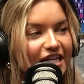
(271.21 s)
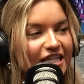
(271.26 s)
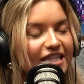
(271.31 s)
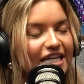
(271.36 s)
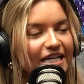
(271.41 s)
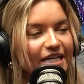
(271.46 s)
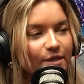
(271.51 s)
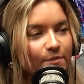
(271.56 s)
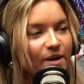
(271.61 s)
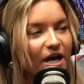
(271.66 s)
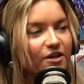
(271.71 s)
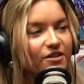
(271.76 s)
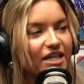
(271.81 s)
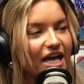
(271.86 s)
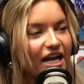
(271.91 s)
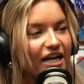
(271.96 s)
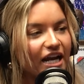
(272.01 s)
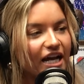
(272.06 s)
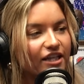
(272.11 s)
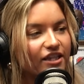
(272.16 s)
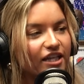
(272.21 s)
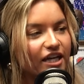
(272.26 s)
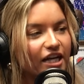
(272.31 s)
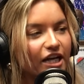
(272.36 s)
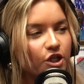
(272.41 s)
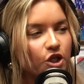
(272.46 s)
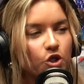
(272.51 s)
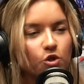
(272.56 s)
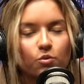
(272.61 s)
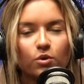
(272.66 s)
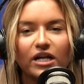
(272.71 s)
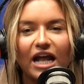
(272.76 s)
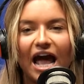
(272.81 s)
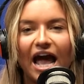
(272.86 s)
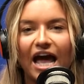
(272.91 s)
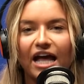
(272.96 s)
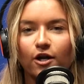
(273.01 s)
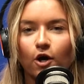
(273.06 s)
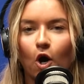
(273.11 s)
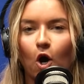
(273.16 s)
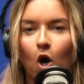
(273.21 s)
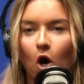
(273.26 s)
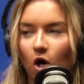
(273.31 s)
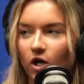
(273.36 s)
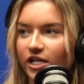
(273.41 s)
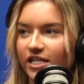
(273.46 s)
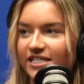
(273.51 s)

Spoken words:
Think about that headline. You would have had a heart